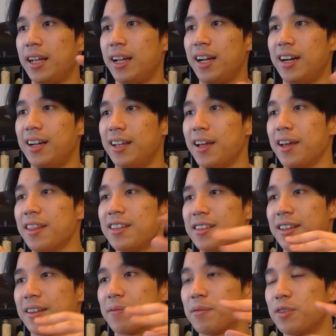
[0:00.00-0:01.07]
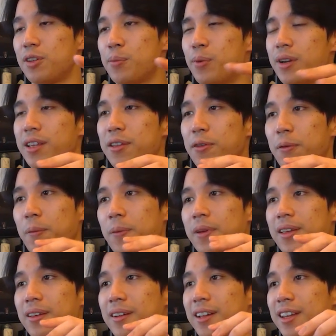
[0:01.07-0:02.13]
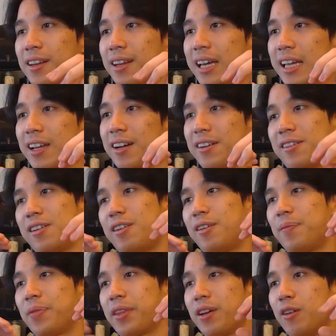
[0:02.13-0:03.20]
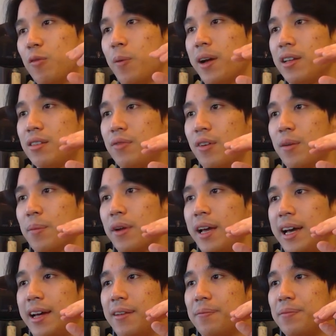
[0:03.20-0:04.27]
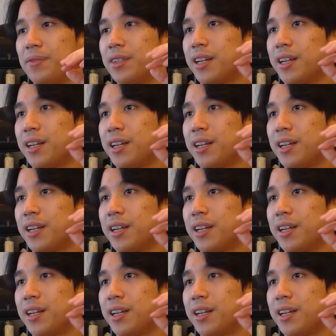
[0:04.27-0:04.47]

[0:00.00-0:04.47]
There's somebody in like a rice farmer hat,